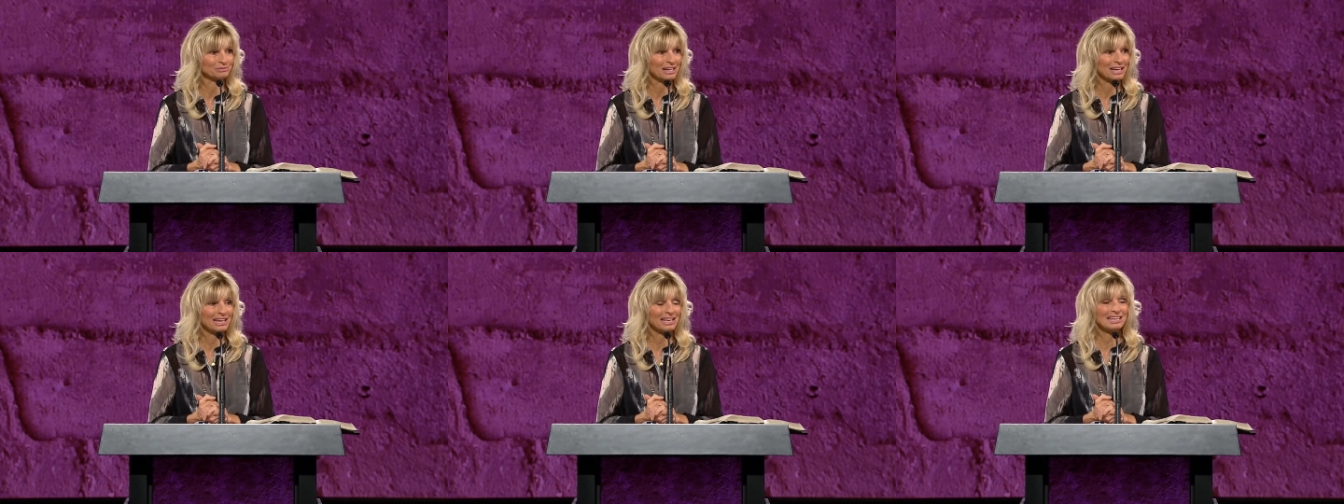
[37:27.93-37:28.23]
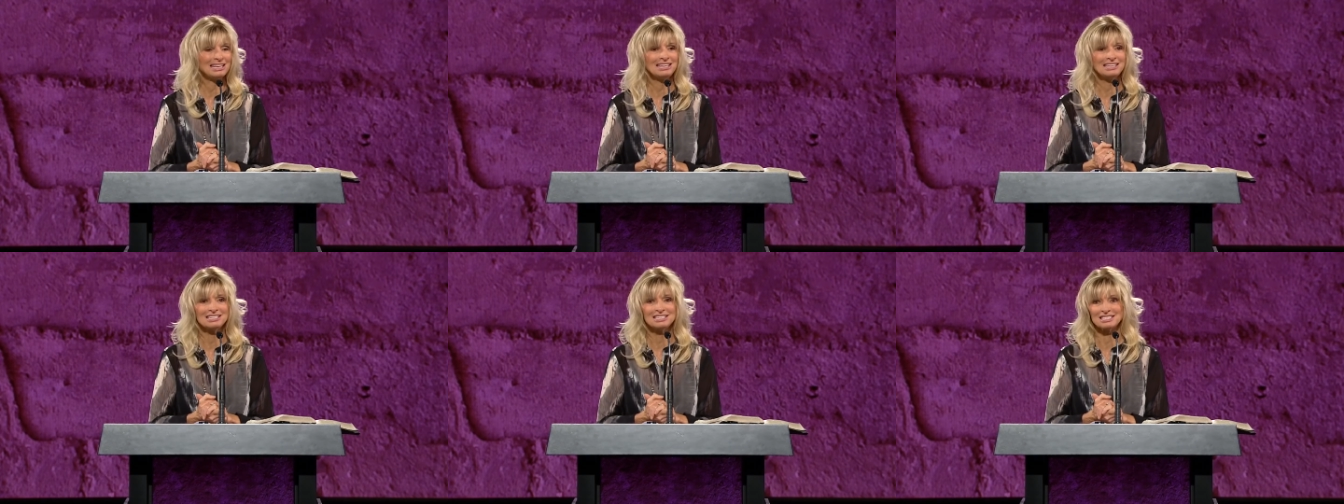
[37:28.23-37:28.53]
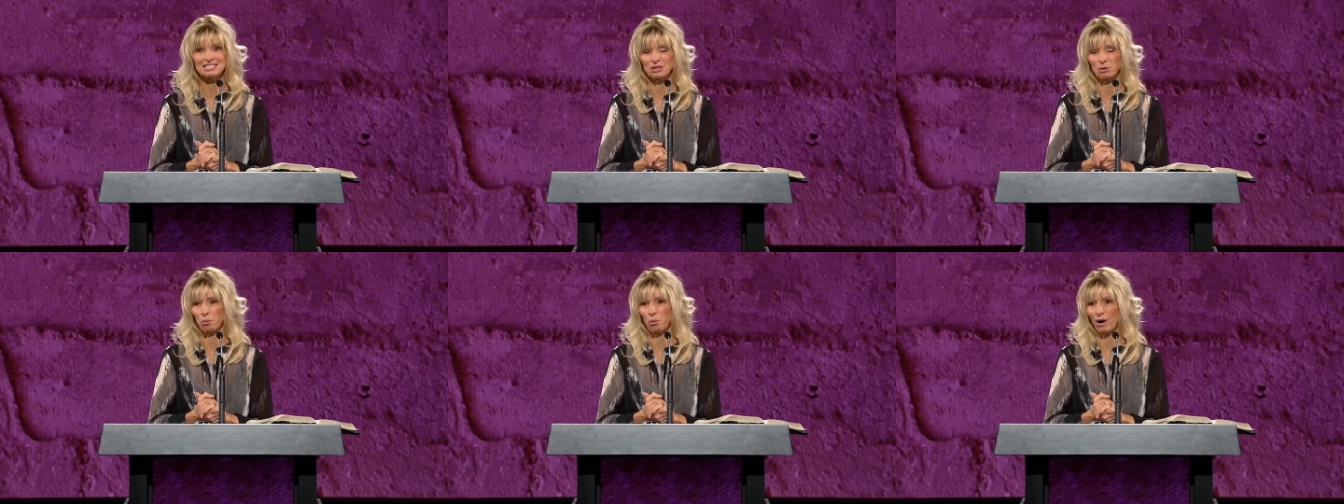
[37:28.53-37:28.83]
he
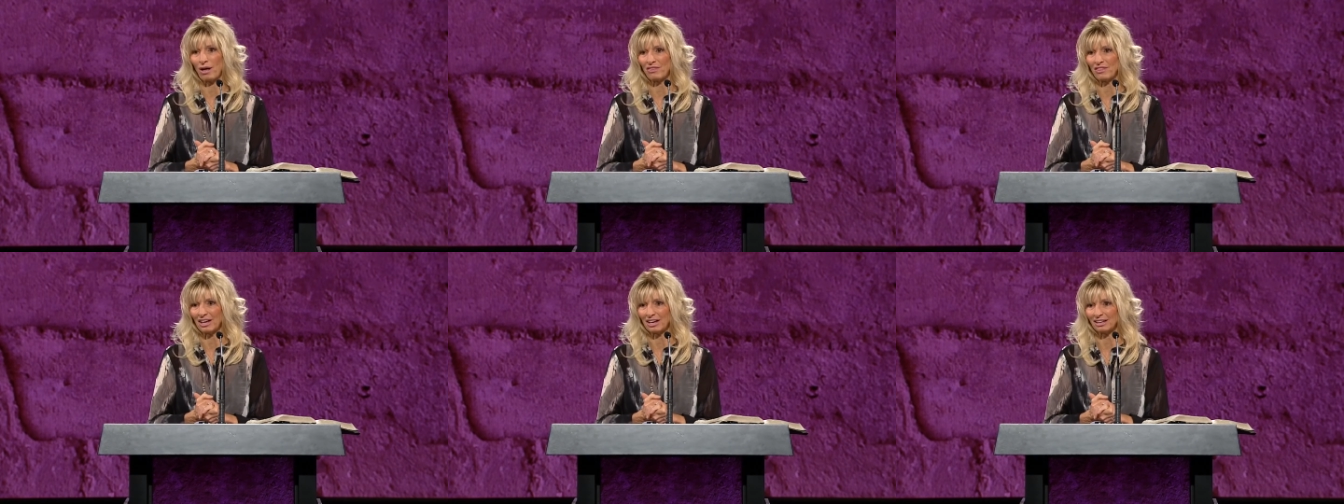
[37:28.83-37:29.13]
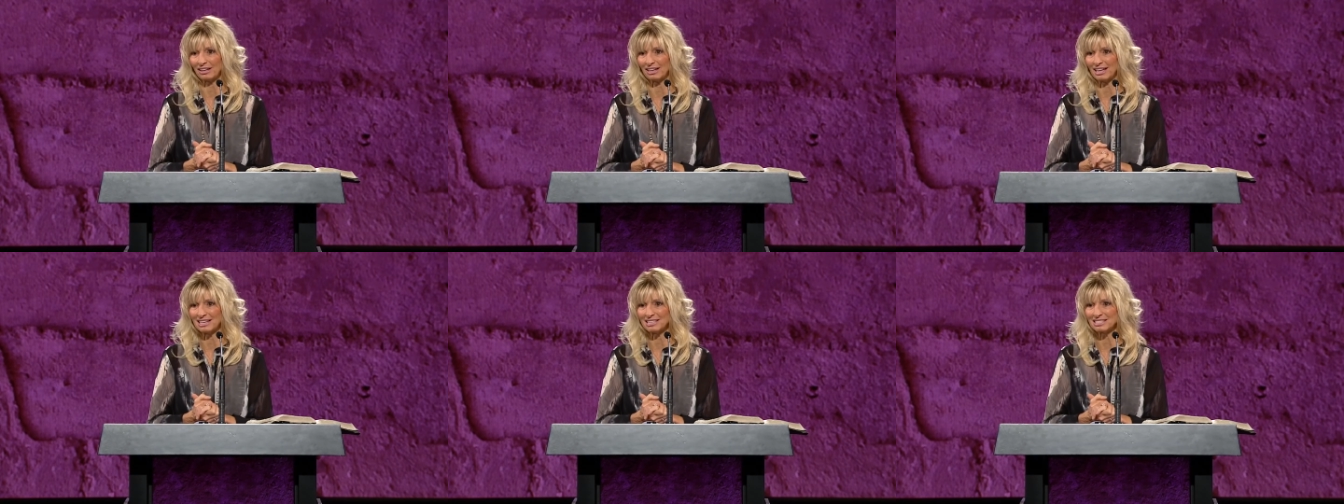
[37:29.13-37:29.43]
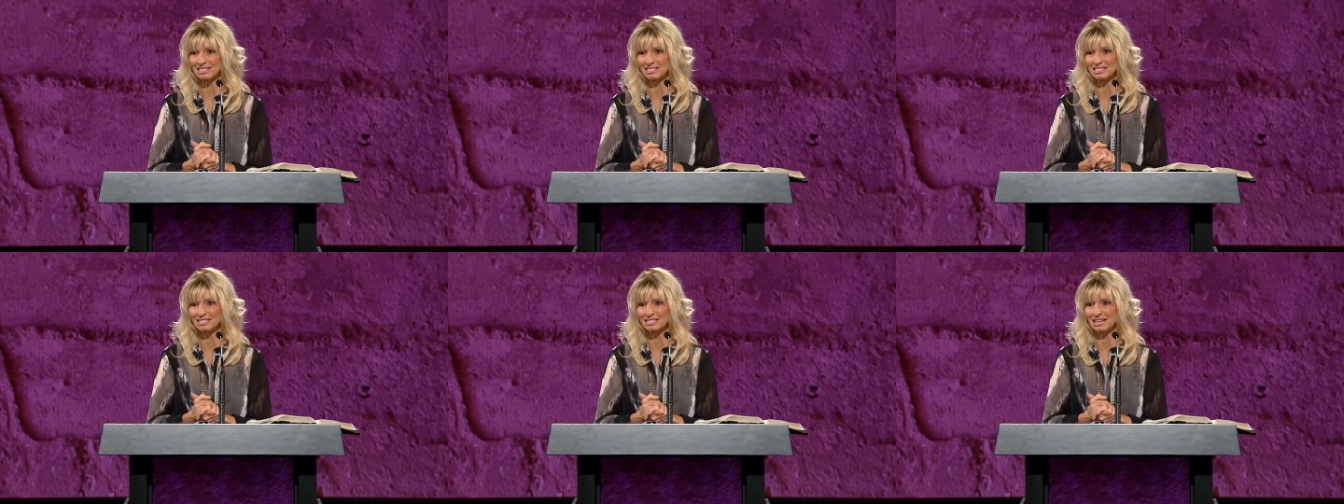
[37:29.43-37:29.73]
is the one that
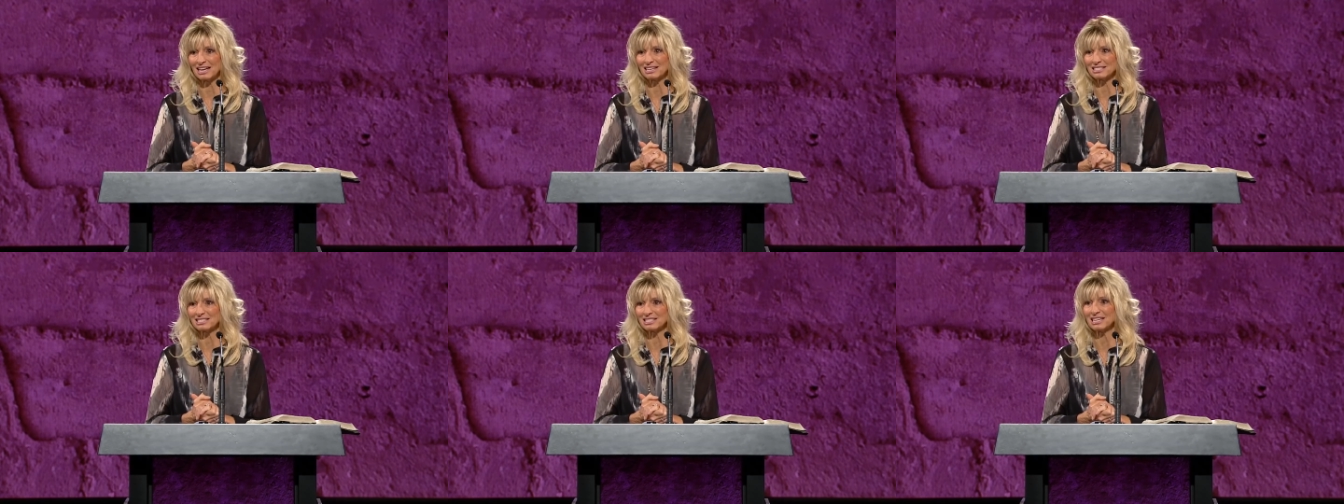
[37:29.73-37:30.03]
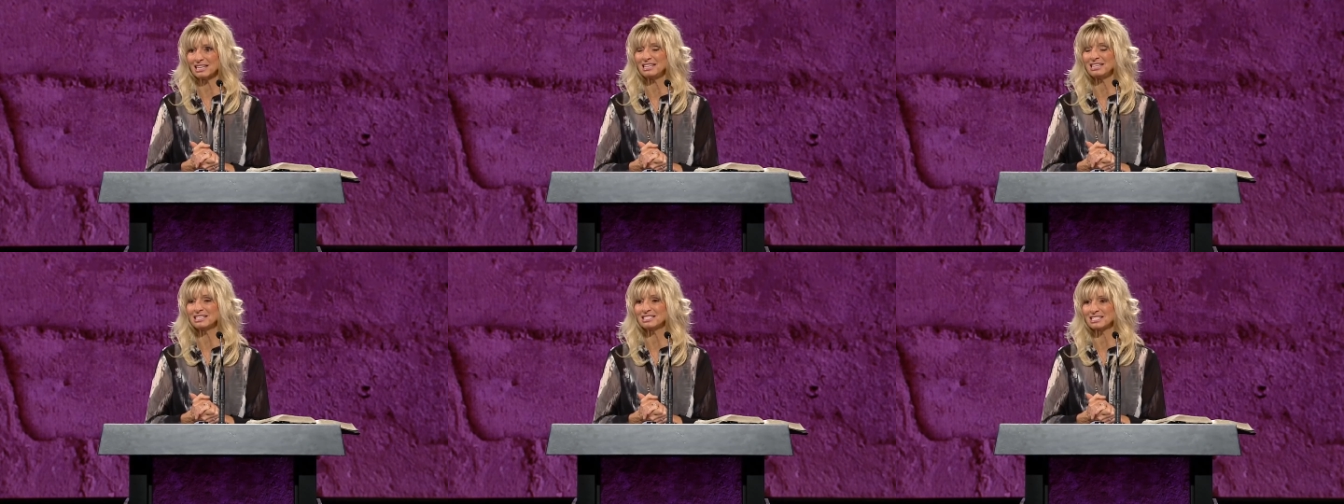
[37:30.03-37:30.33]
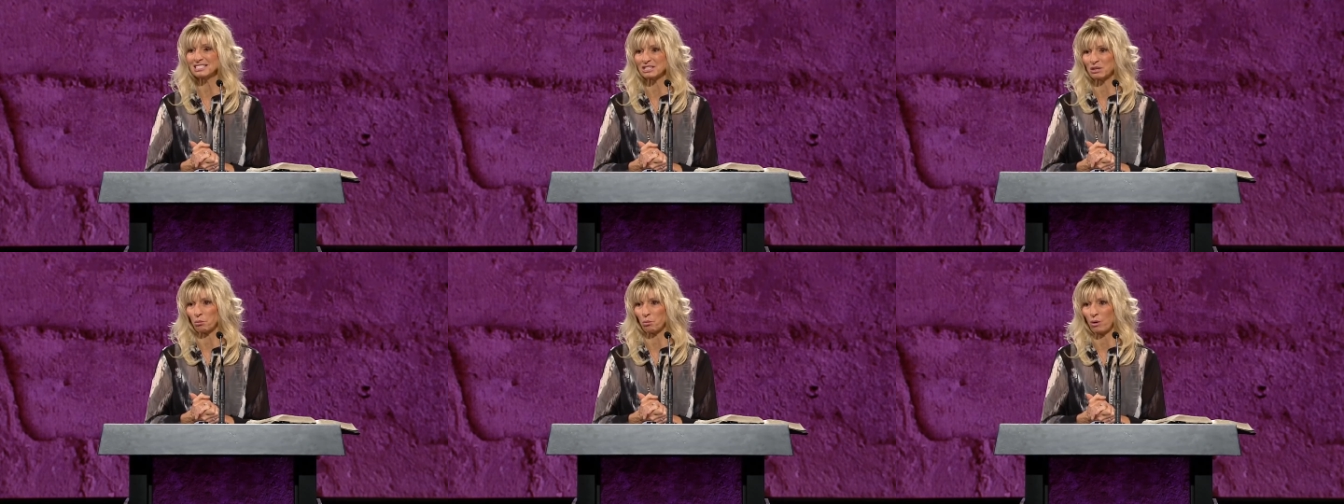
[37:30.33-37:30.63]
cleanses us, He
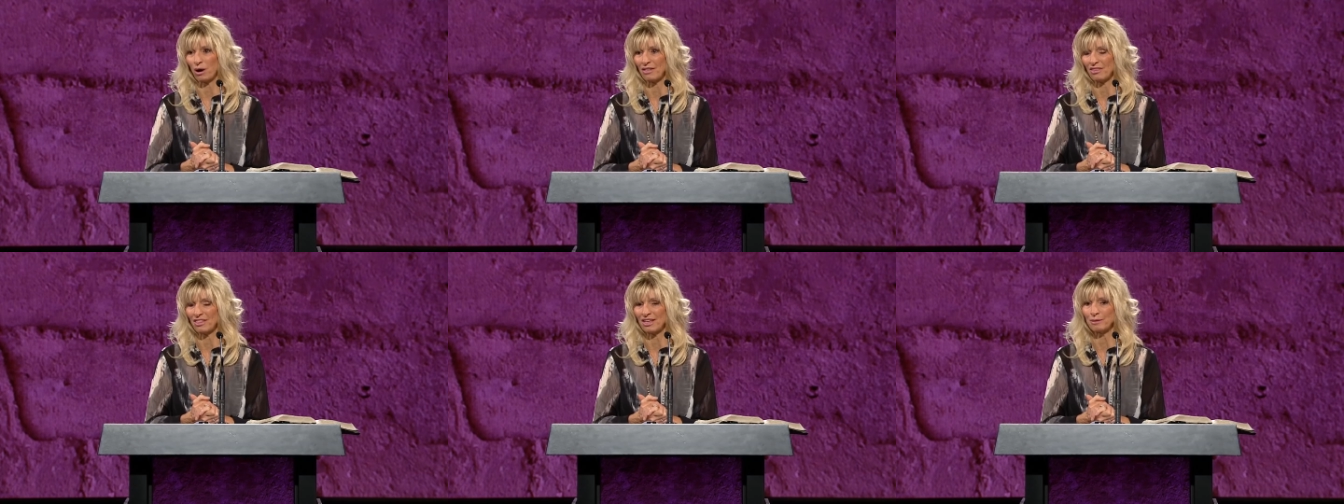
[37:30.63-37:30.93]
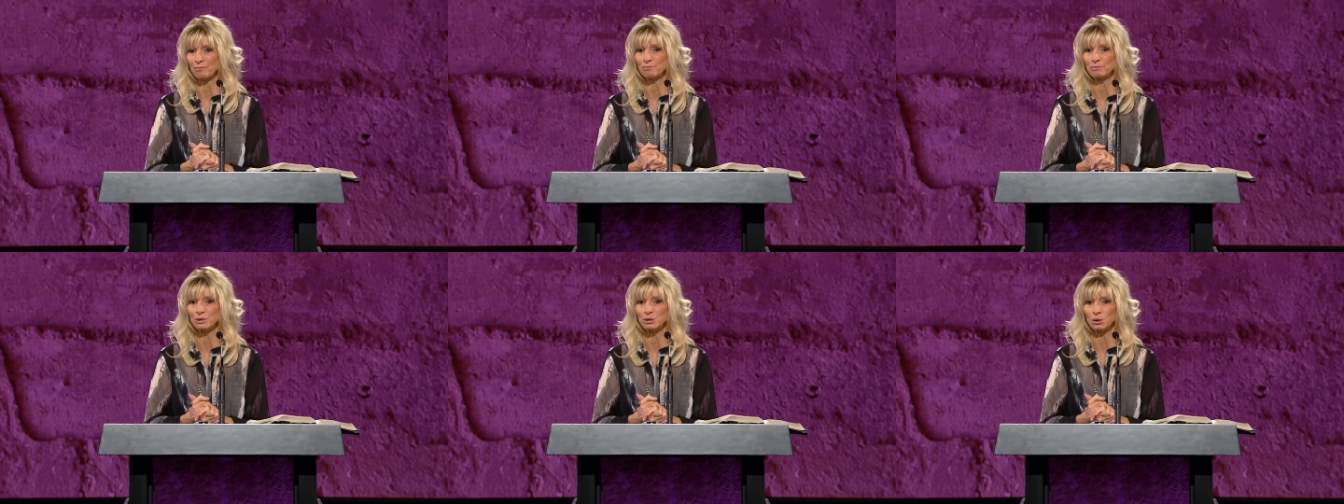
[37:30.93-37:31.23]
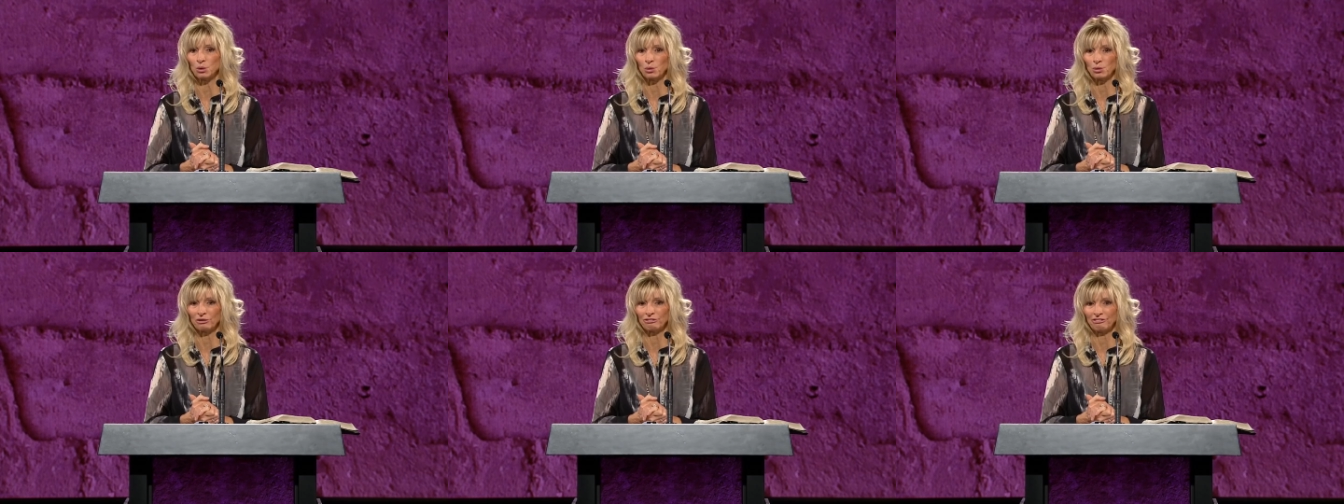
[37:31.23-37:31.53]
is the one that
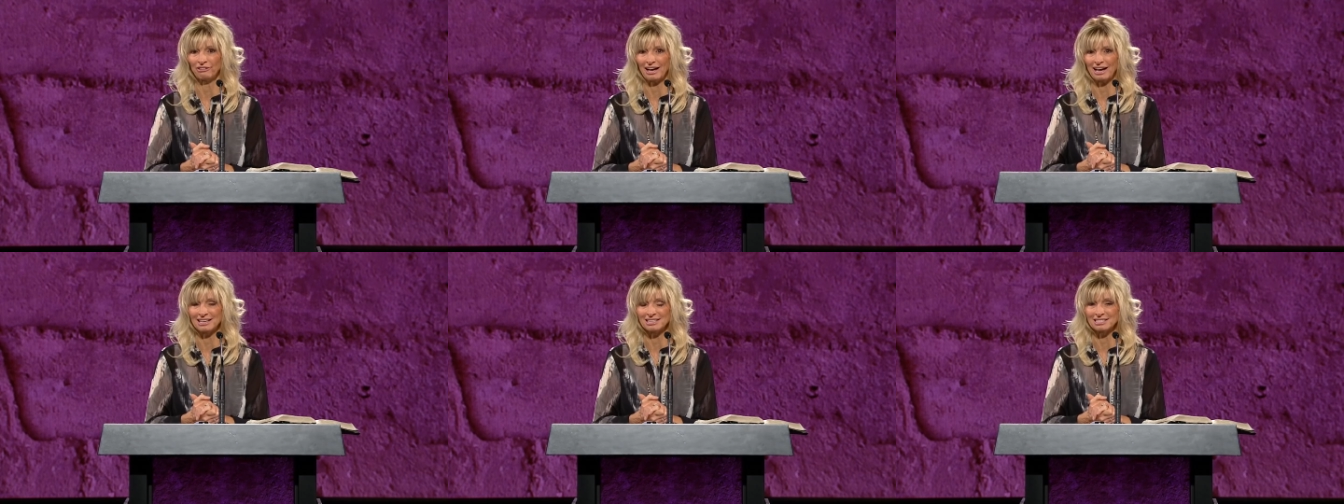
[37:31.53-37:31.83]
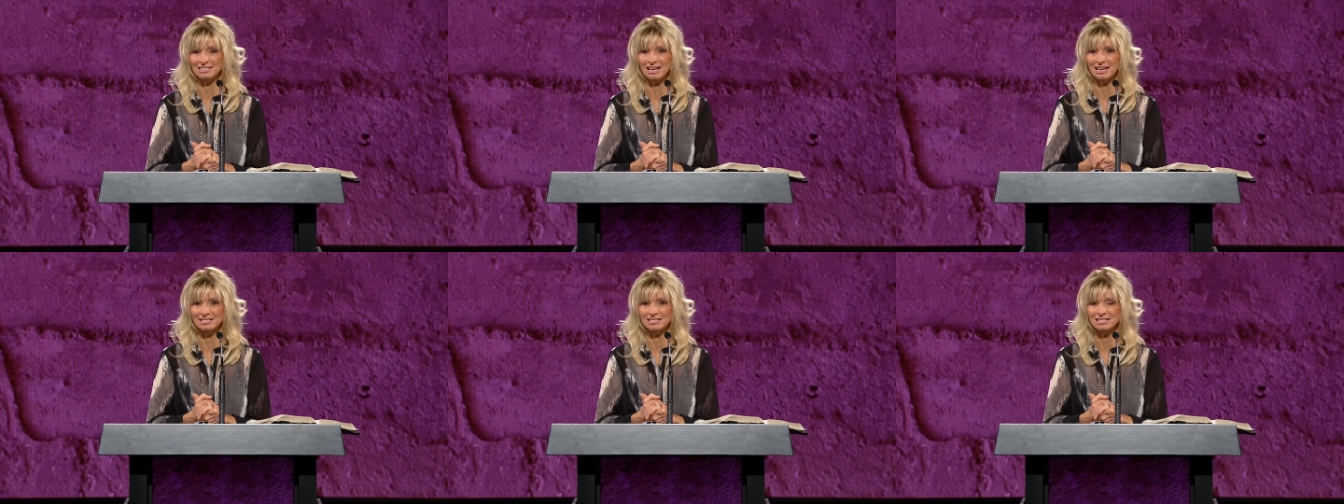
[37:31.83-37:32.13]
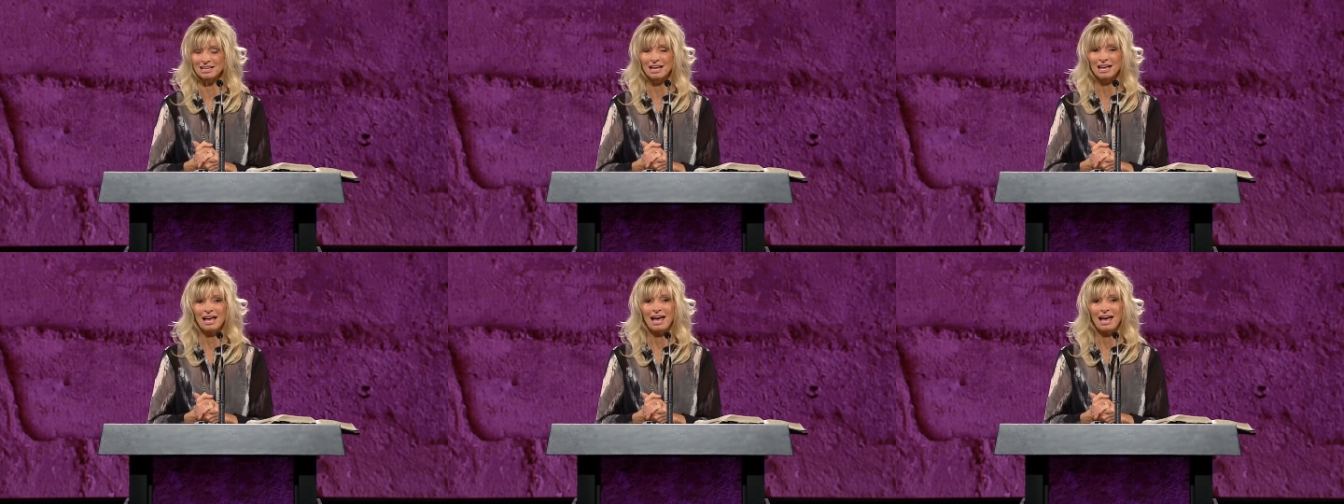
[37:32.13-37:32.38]
purifies us,